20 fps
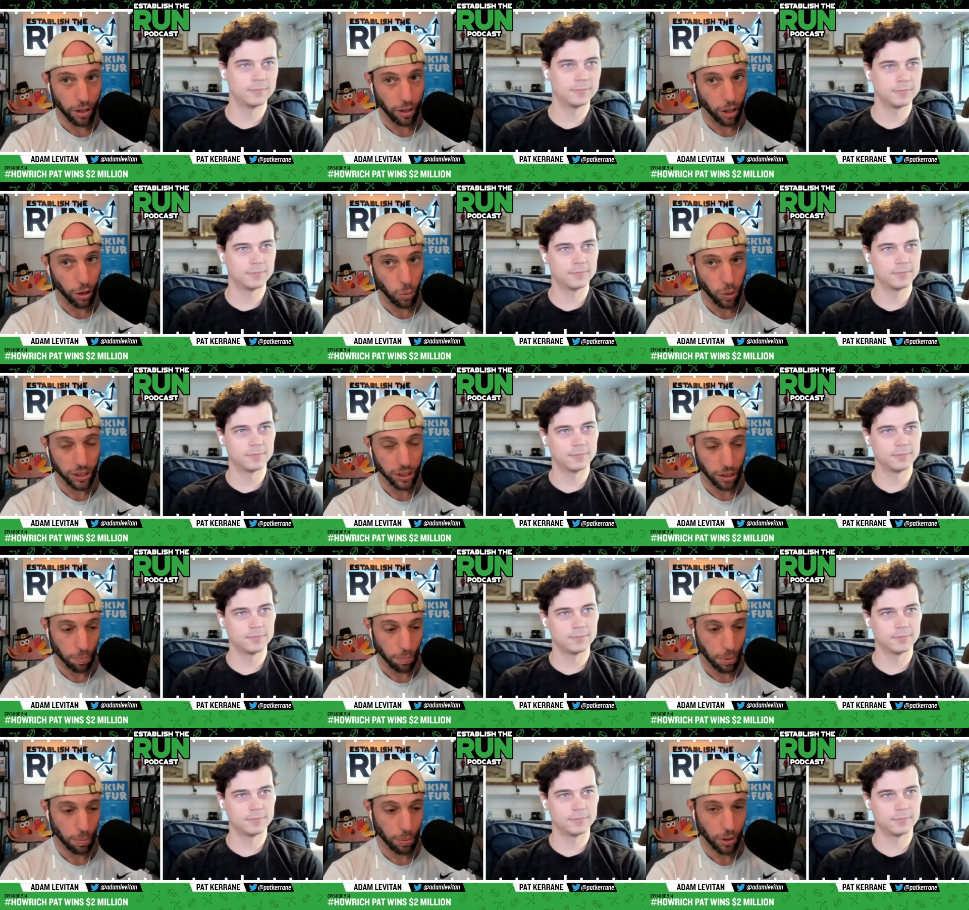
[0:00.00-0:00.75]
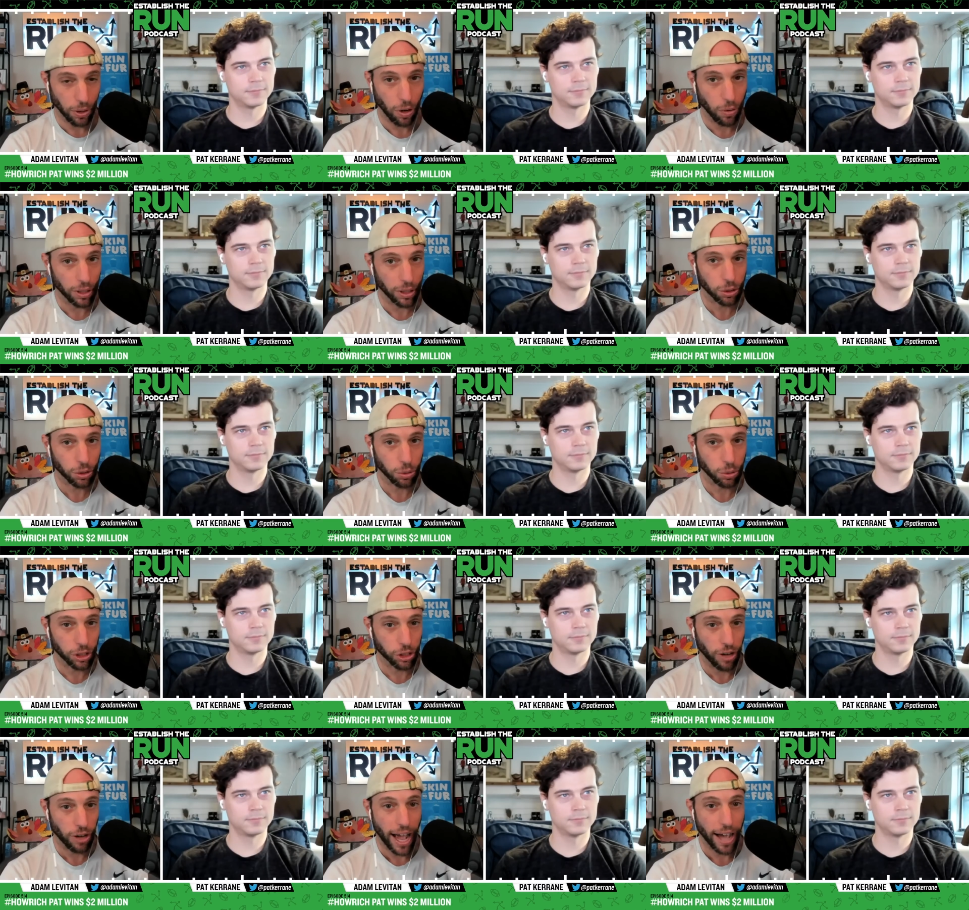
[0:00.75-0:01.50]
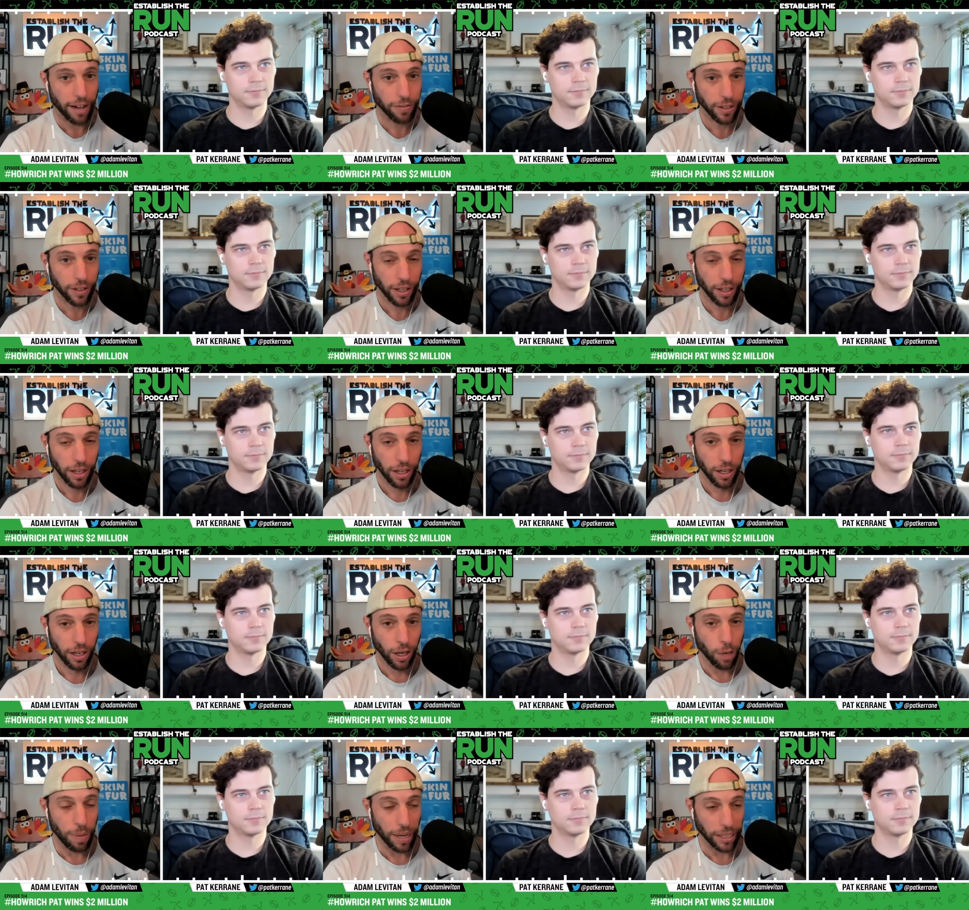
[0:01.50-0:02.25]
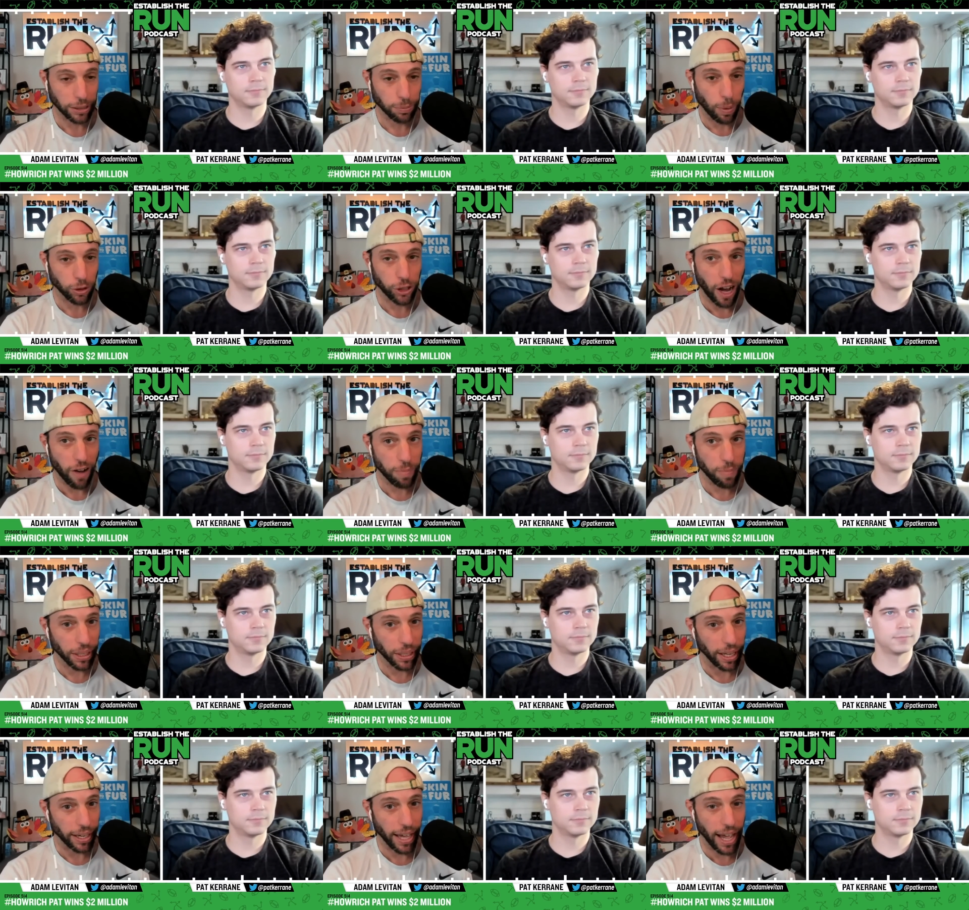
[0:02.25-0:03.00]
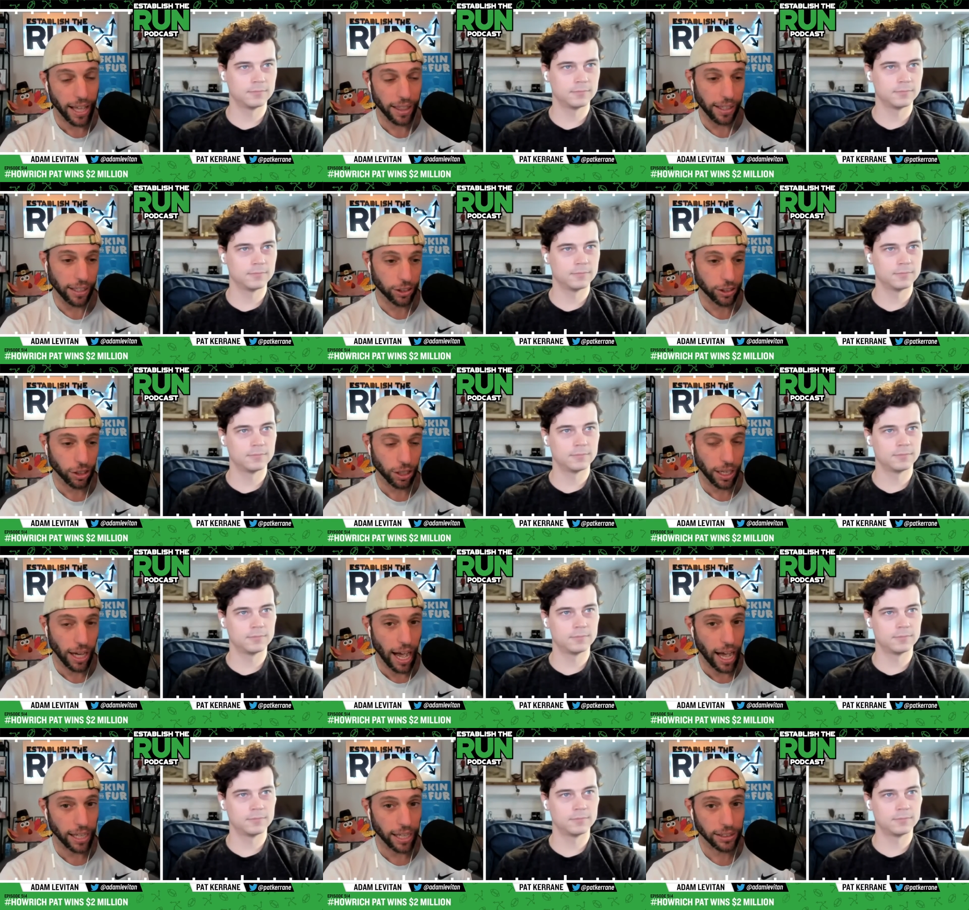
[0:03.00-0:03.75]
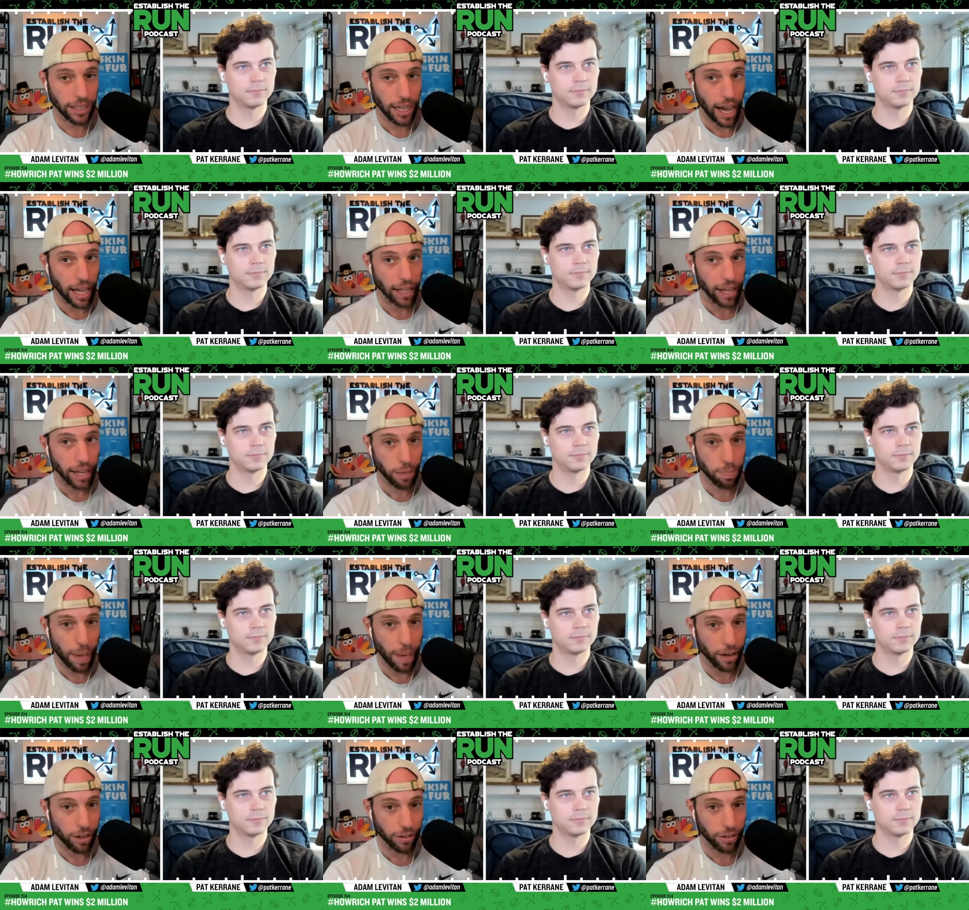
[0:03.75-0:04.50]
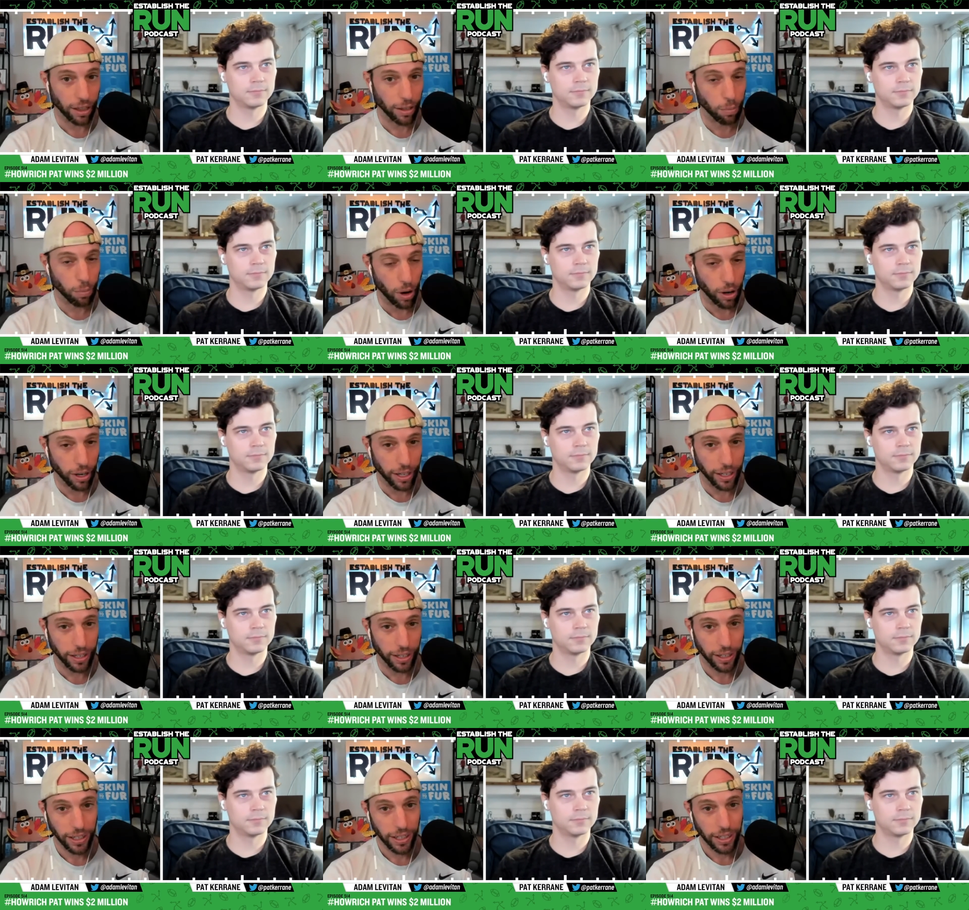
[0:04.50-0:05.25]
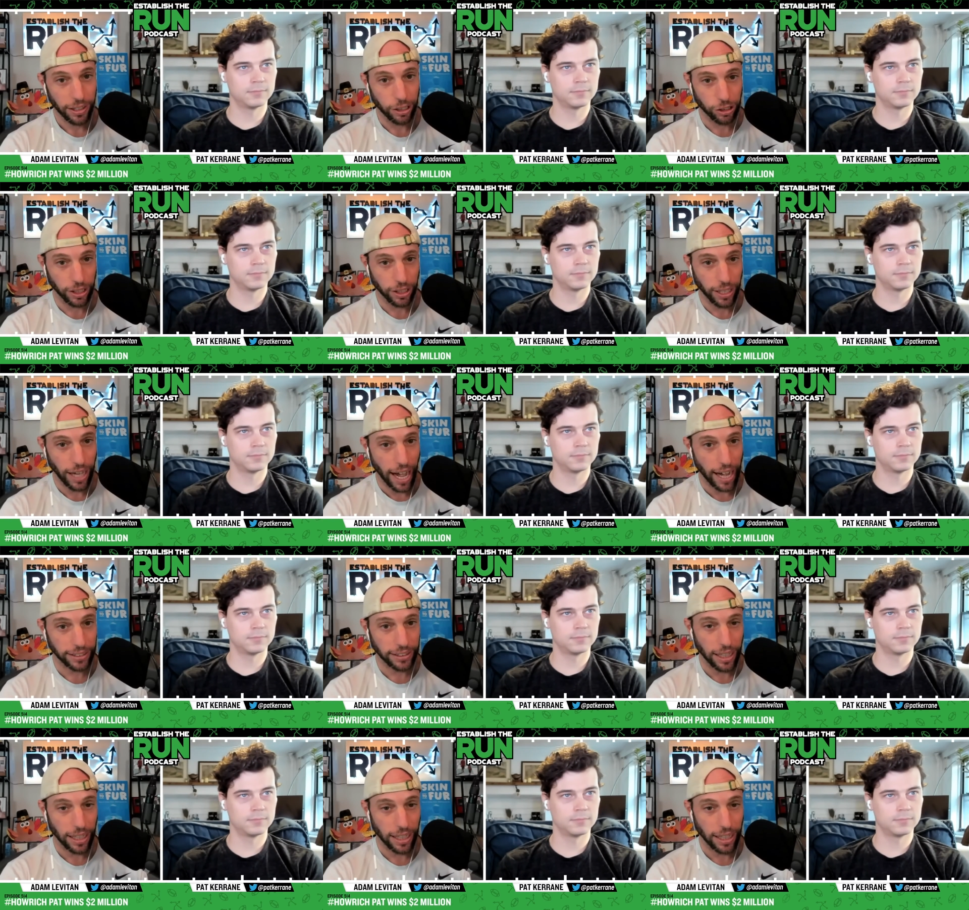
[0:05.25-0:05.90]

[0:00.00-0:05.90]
Speaker 1: In other words, some people go into a draft, a best ball draft, and be like, hey, these are the guys that I like better than the market. These are the guys I